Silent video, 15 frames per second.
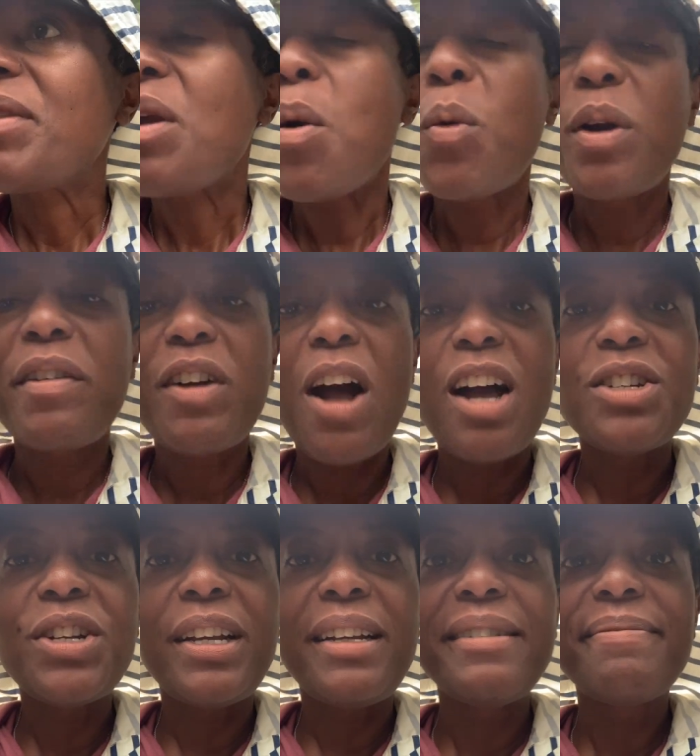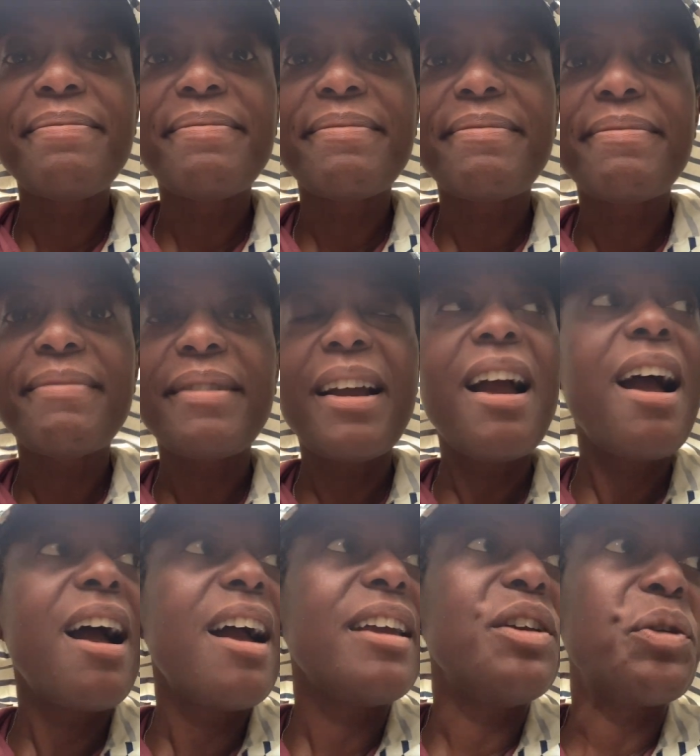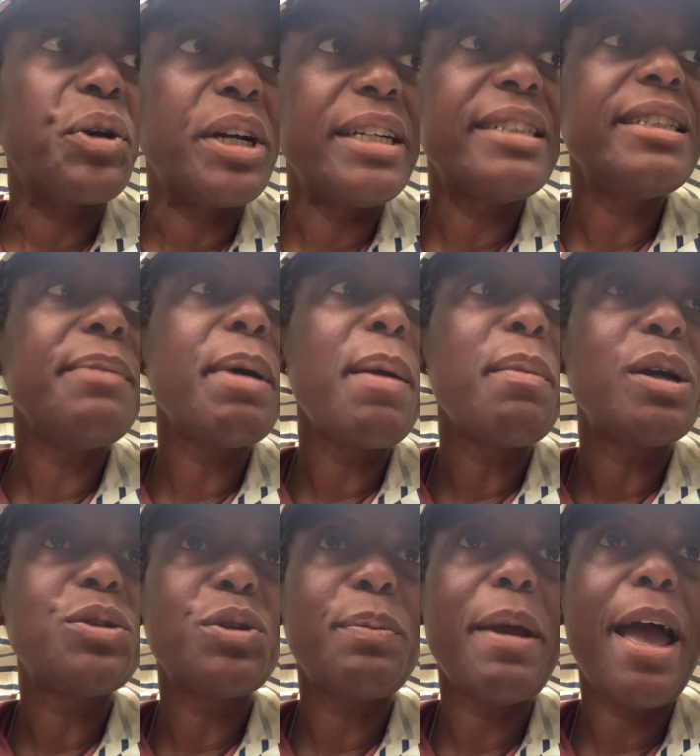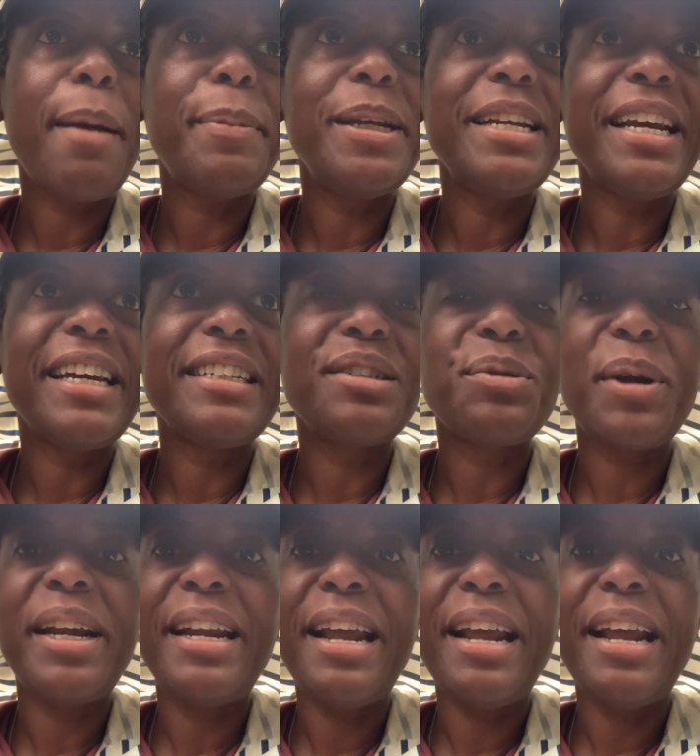A word of caution, you're going to see my mushroom happy dance right